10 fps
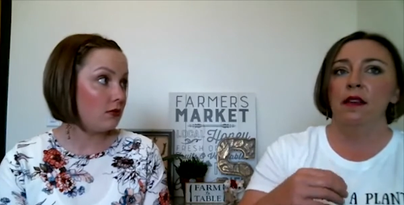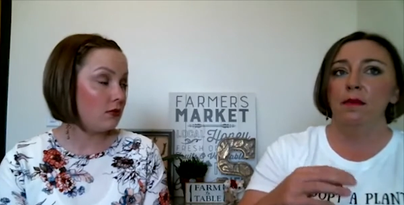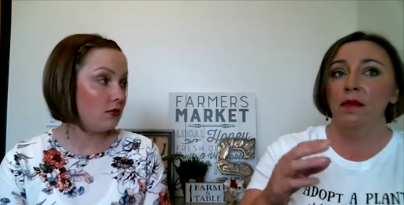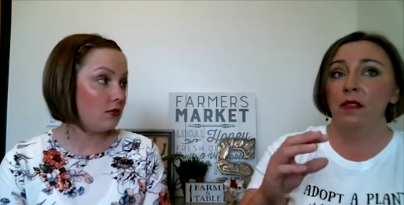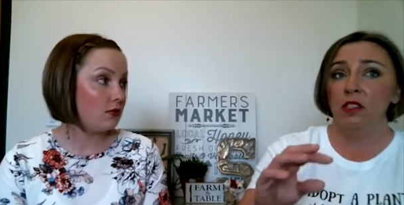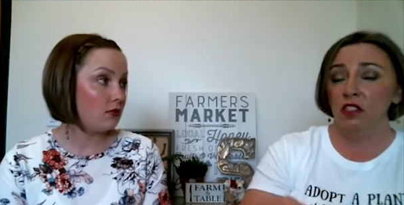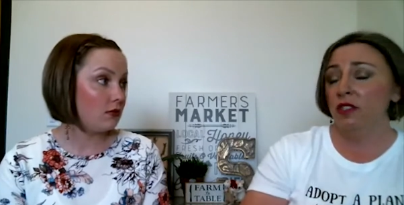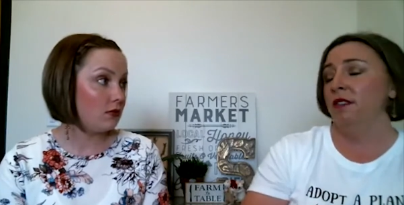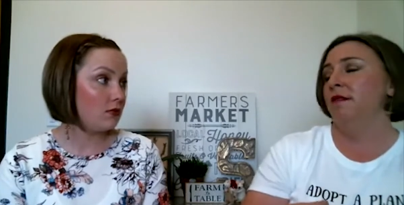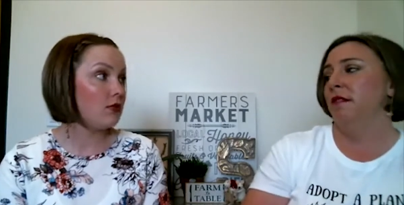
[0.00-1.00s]
Speaker 1: then
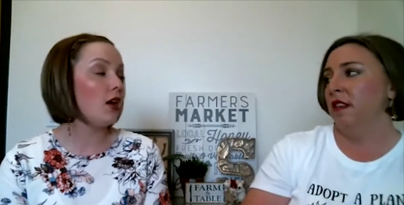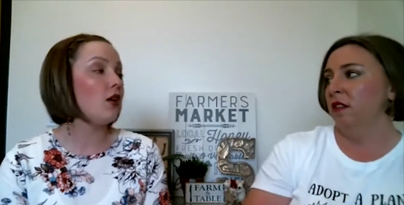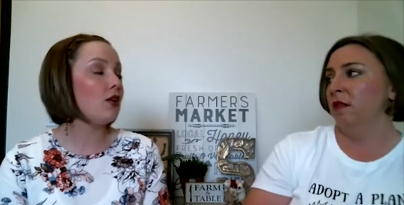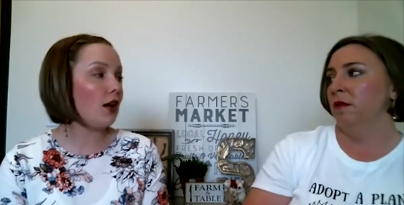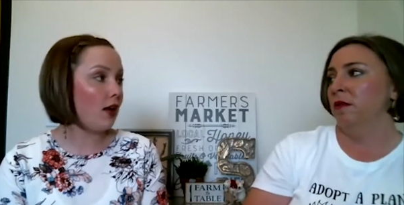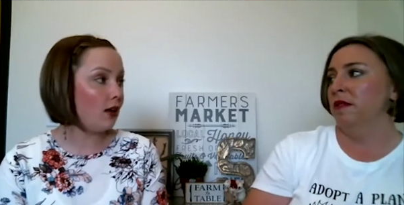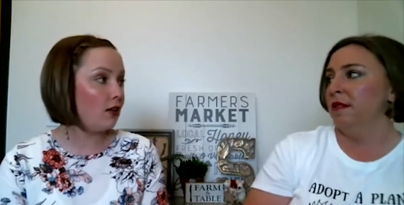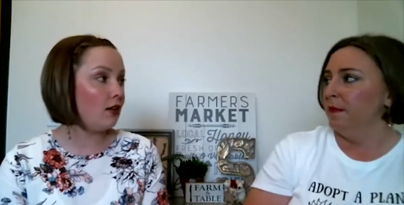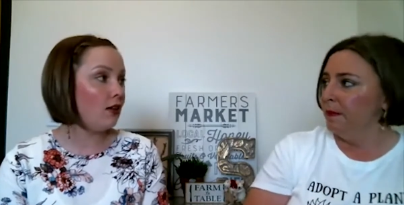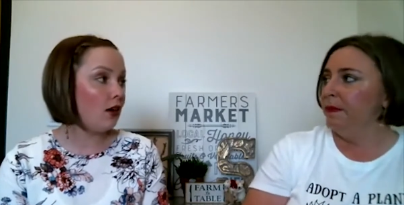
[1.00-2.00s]
that should
Speaker 2: kill the
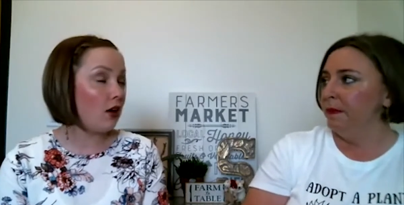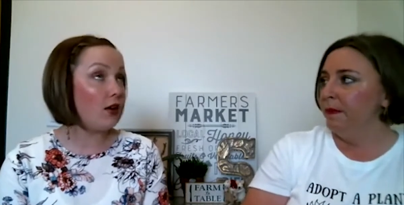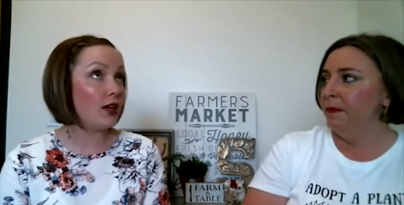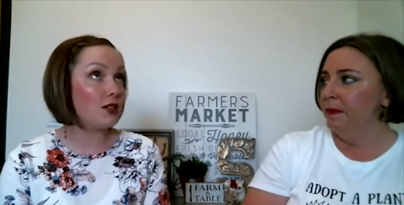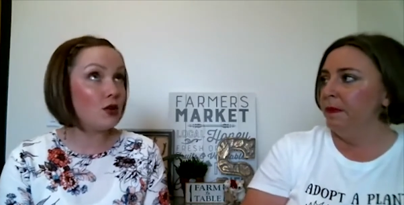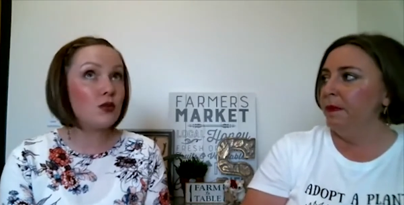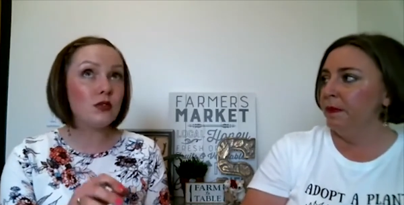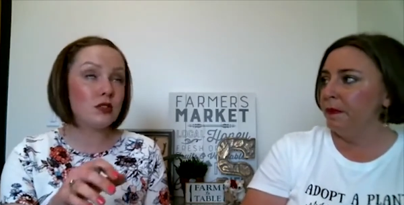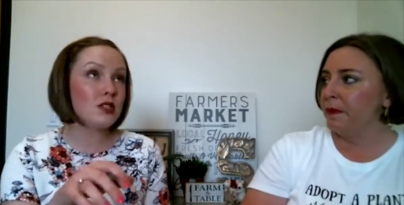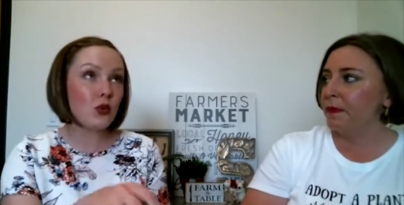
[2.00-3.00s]
roots. Okay,
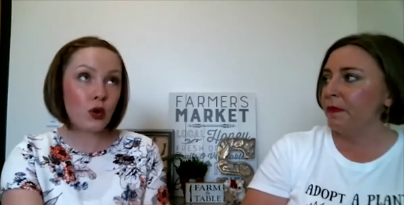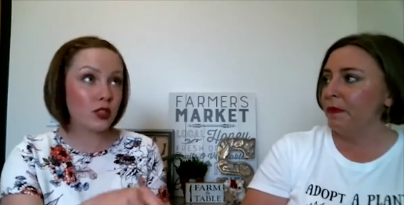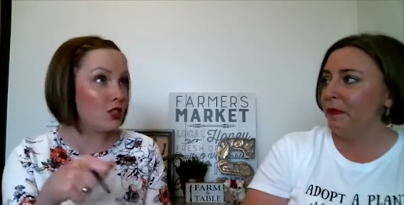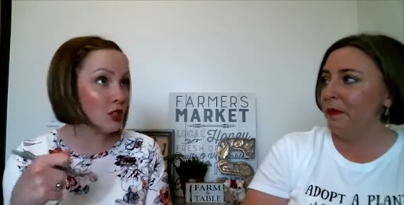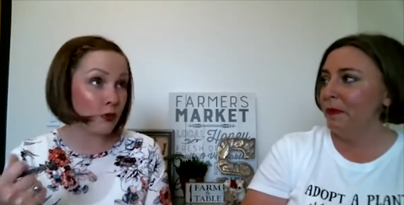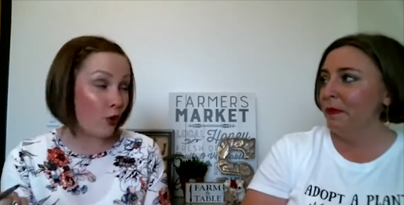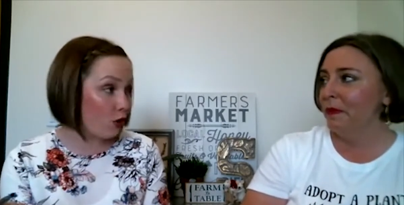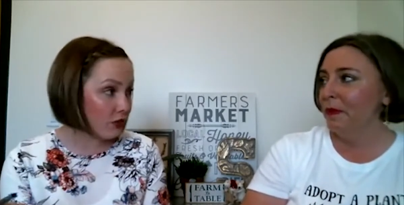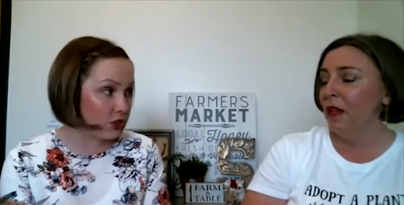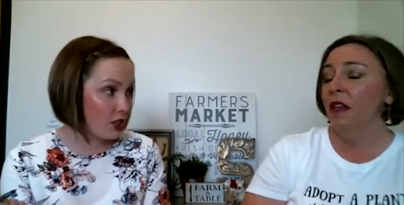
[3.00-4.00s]
so does it work to just
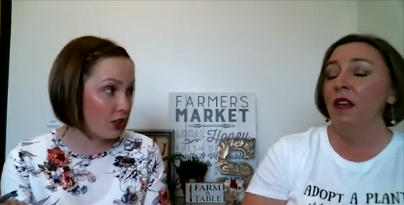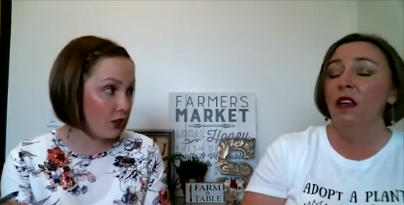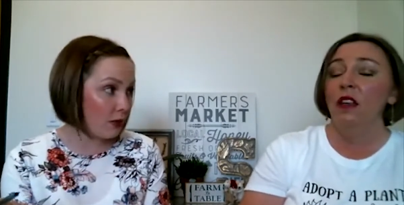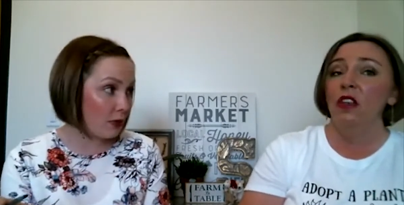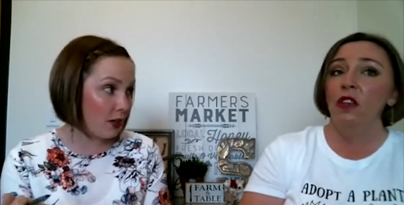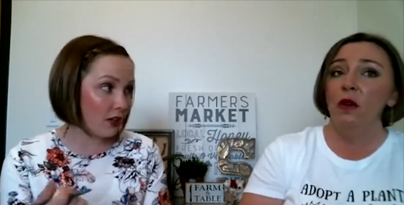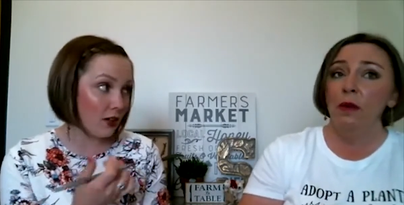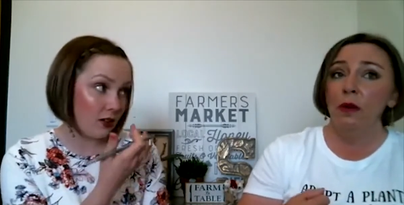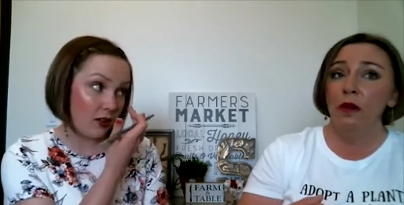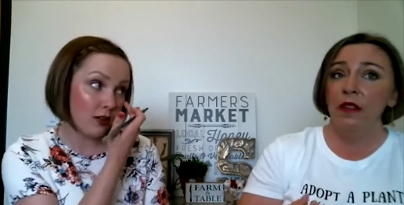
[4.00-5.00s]
pull Virginia
Speaker 1: creeper?
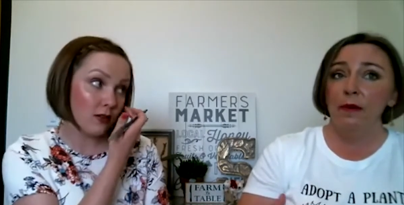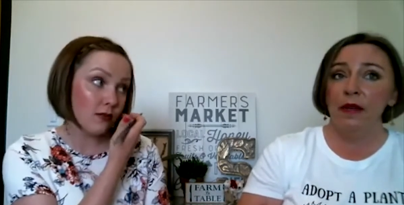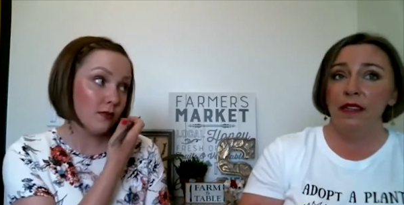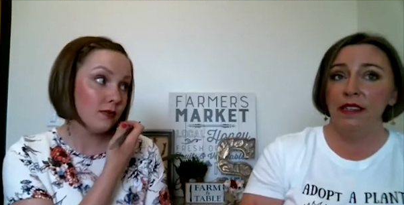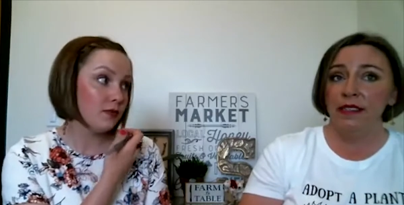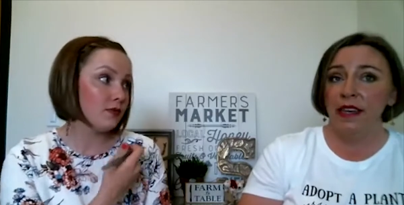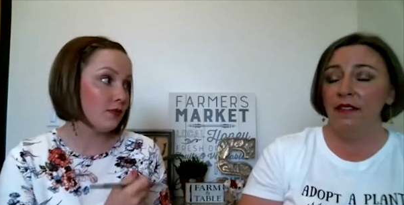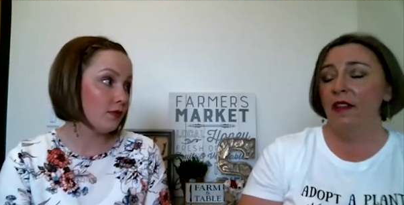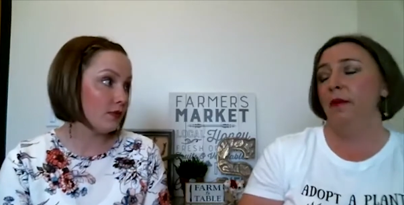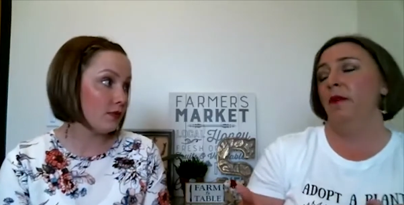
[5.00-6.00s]
You can pull it, but it
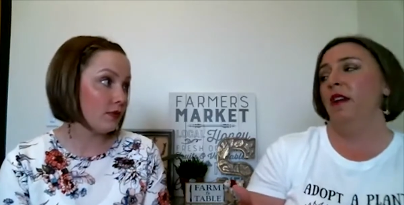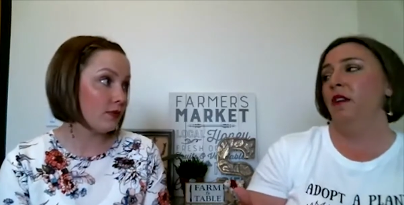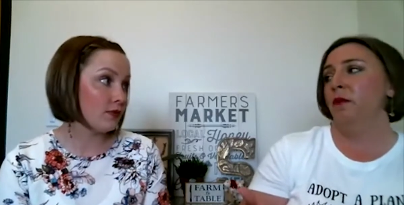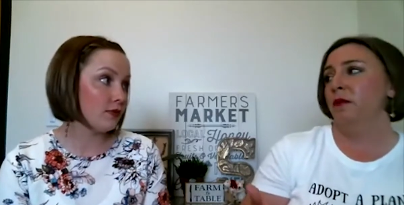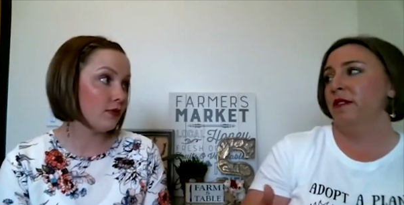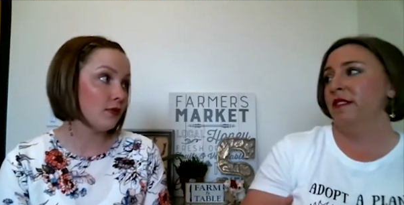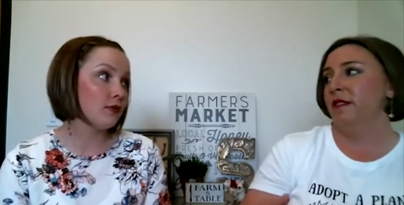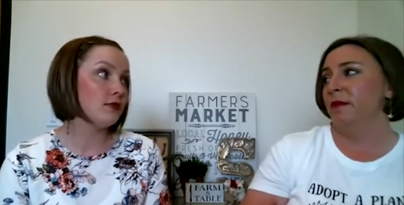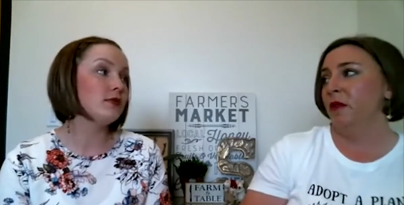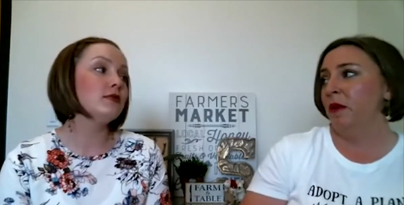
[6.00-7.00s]
does have that perennial root
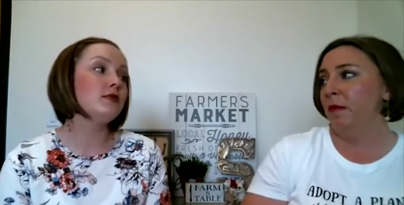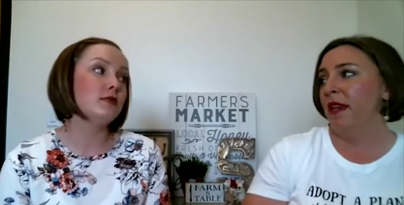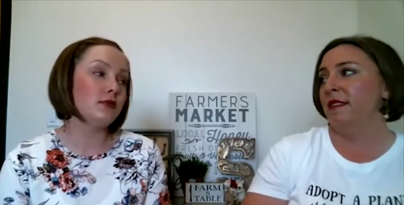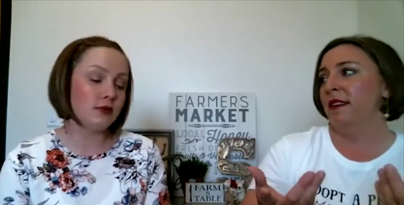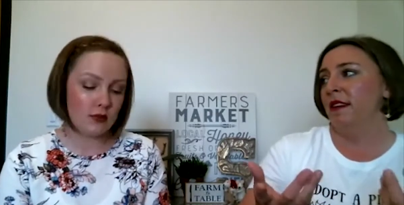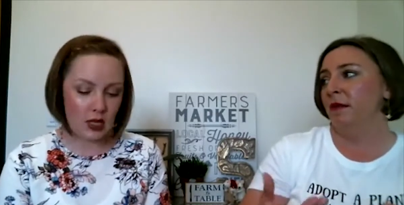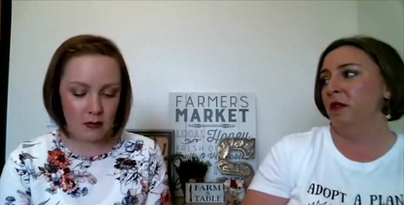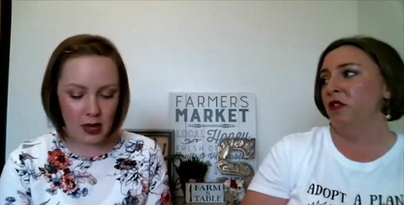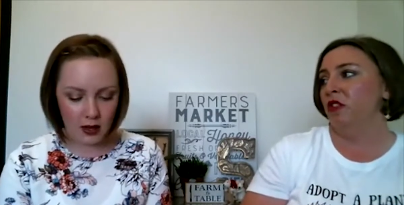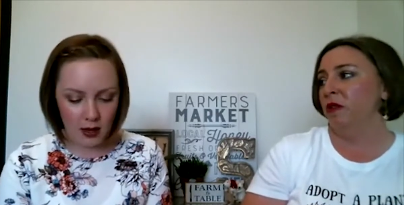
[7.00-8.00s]
system, so it may send
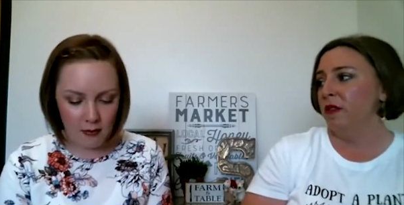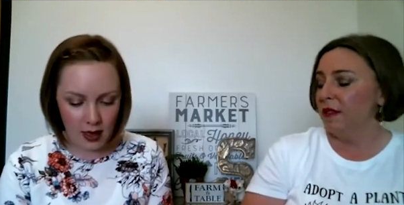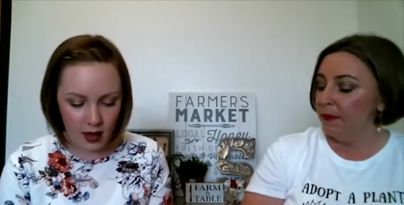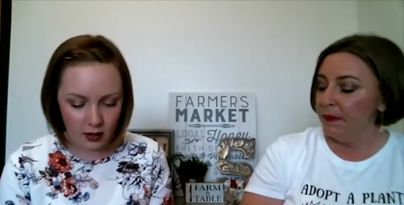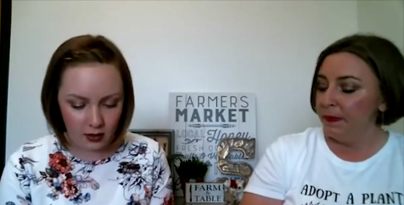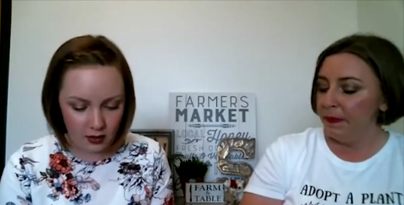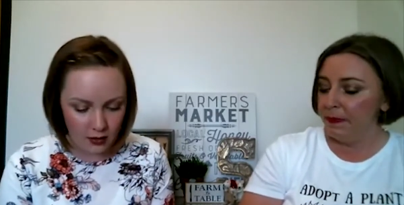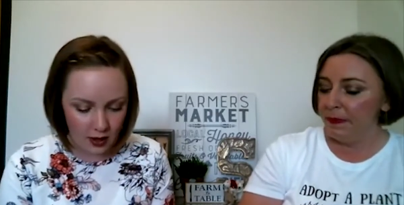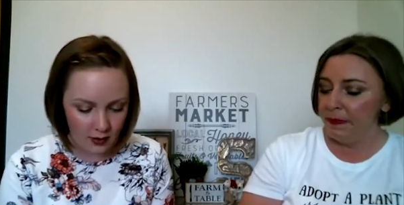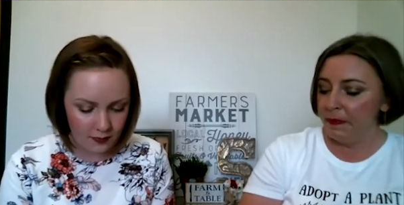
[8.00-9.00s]
up new shoots. Come back.
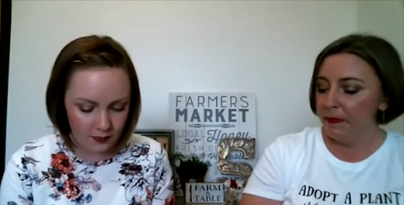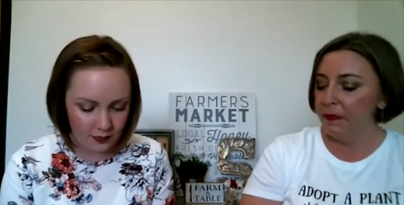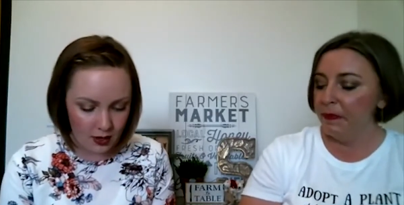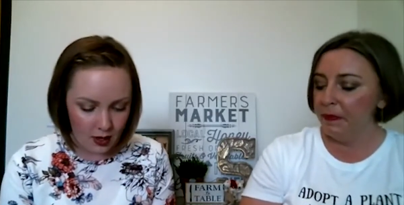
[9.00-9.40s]
Speaker 2: Okay.